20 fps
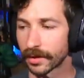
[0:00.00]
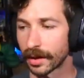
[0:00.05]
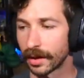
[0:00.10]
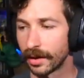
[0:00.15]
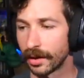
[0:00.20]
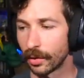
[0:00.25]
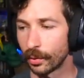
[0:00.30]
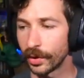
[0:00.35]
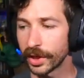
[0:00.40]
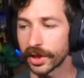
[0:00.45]
Yeah.
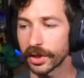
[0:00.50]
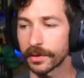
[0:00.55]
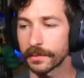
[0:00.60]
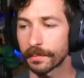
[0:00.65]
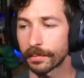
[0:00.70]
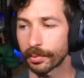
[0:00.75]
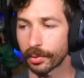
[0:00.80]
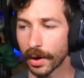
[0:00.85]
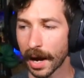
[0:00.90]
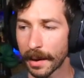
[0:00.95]
We could
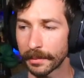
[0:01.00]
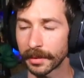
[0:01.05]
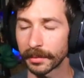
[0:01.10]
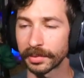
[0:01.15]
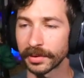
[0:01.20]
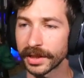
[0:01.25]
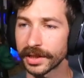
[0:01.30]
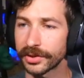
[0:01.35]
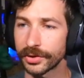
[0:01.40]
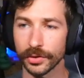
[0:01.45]

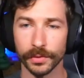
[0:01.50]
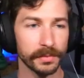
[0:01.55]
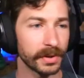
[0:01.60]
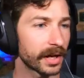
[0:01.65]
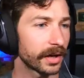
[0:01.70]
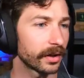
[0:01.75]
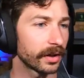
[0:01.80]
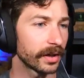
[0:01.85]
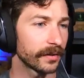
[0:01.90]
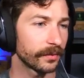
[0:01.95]
probably do
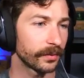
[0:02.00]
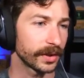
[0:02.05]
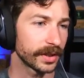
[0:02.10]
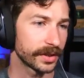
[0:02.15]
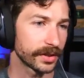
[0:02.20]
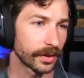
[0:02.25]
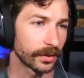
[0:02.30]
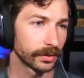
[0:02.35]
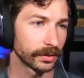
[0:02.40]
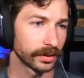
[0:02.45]
better if we
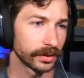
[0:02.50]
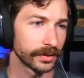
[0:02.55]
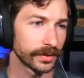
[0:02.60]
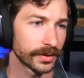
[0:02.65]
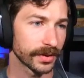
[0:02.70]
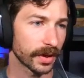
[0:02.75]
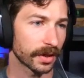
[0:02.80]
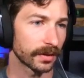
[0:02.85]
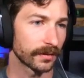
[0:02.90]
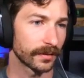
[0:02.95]
don't lose
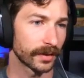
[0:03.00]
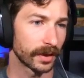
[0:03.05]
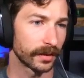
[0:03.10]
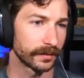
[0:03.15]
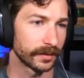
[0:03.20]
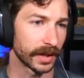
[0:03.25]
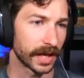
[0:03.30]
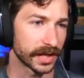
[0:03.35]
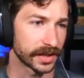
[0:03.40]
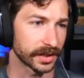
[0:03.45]
all of our
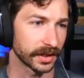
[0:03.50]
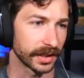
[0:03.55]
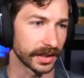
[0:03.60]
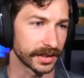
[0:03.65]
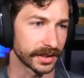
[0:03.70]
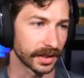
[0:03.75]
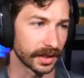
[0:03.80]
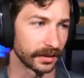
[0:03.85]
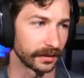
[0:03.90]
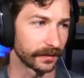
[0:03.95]

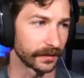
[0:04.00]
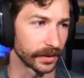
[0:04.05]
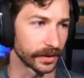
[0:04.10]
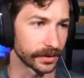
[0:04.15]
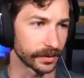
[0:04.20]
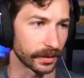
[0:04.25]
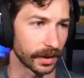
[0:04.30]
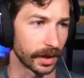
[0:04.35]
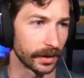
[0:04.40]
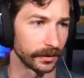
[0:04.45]
flashlights on the first
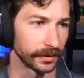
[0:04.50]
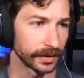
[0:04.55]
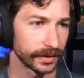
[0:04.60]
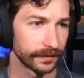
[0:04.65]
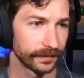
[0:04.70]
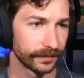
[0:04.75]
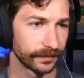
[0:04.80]
round.